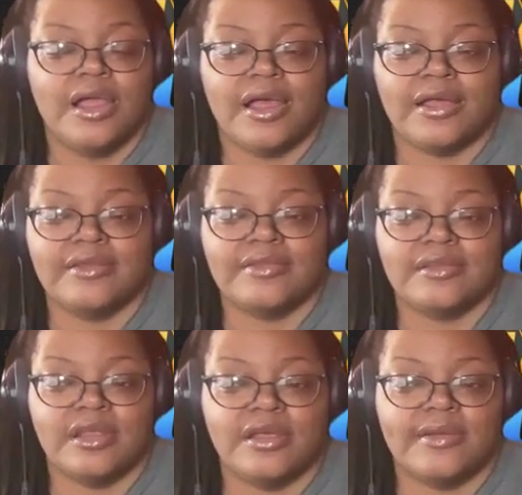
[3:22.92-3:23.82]
I
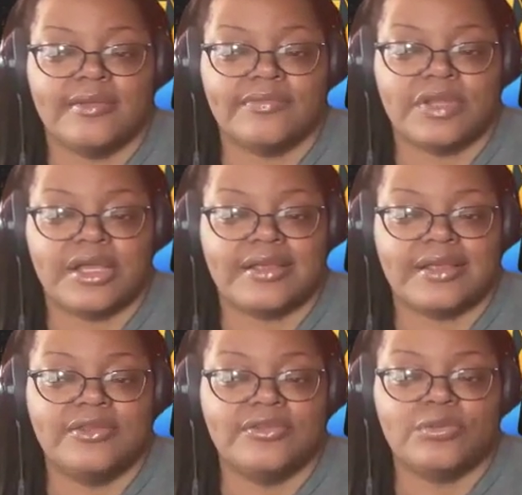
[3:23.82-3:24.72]
just love like
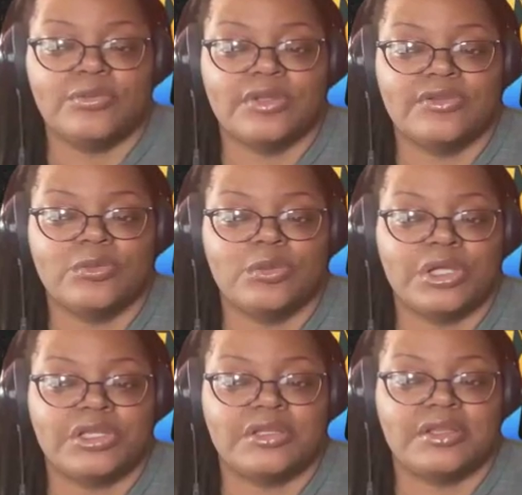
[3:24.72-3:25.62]
he just wanted to
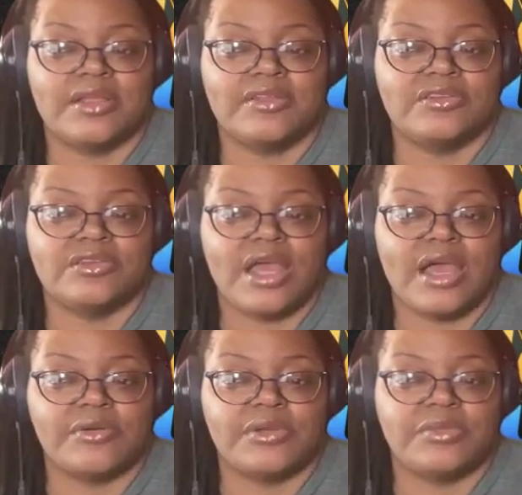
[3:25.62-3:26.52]
win and that's
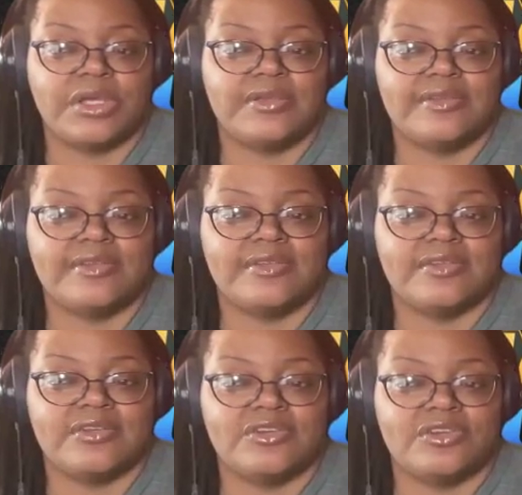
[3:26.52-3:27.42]
how he made his
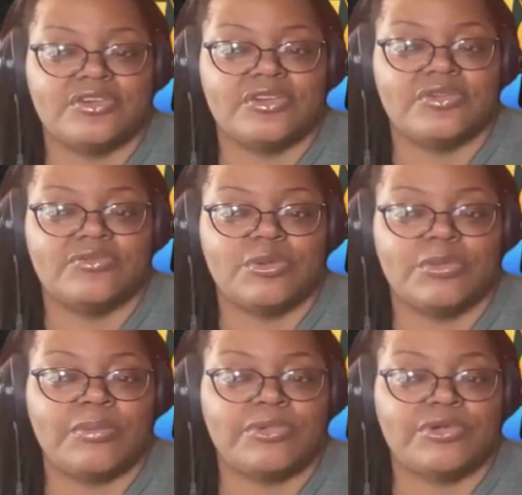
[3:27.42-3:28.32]
decisions. And
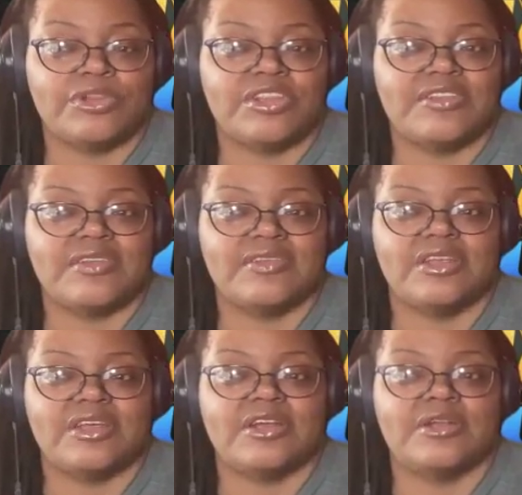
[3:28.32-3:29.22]
remember, this is
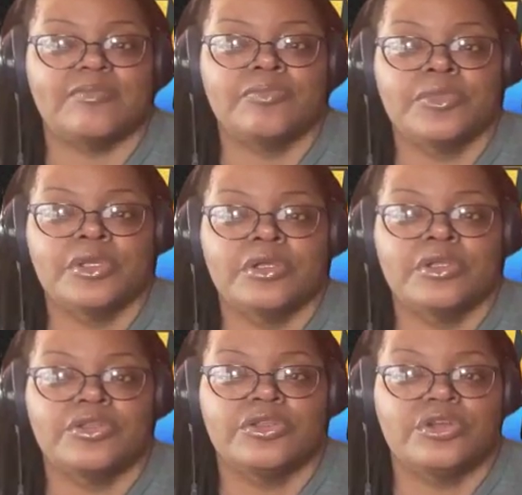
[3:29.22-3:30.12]

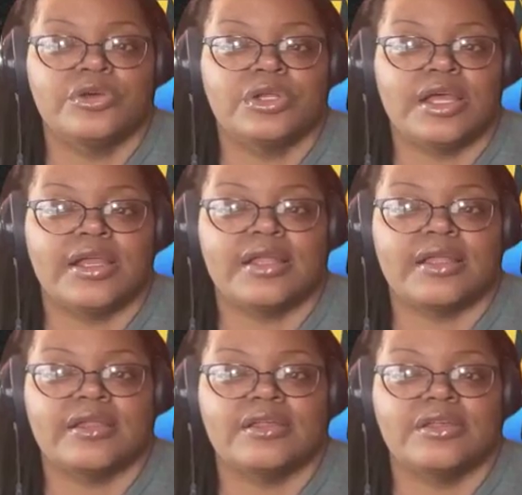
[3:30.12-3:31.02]
like
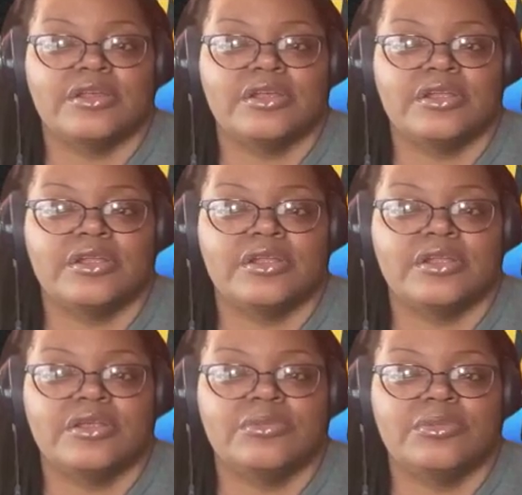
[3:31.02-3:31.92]

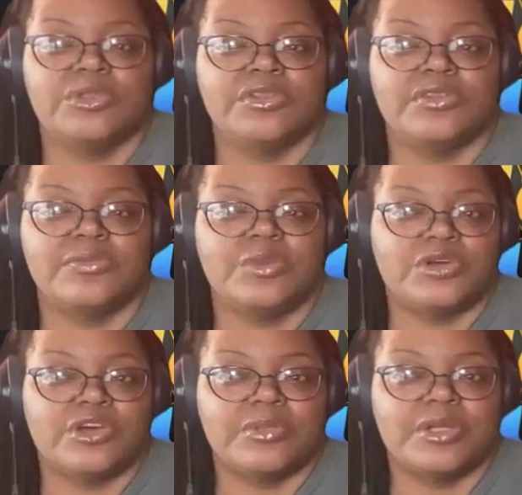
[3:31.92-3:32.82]
we're
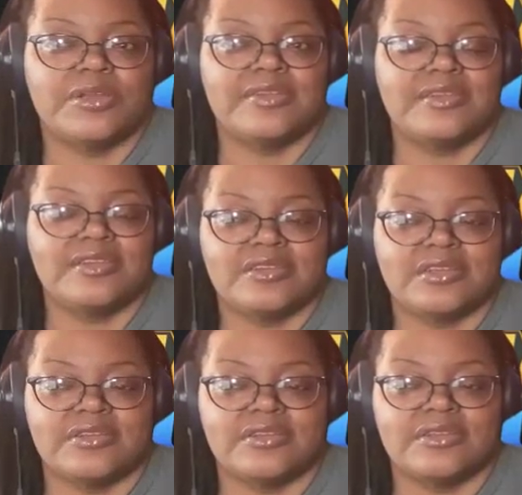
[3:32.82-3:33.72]
talking about the
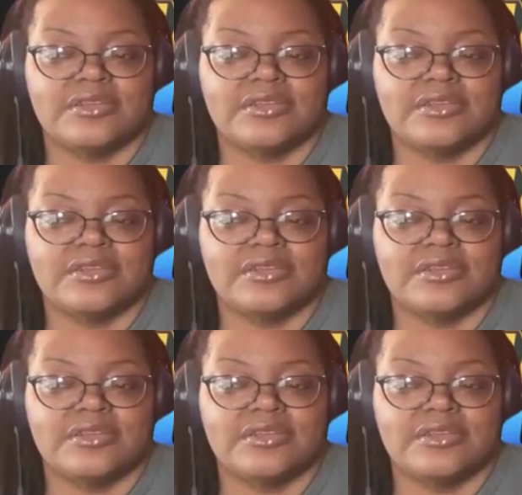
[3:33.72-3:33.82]
60s,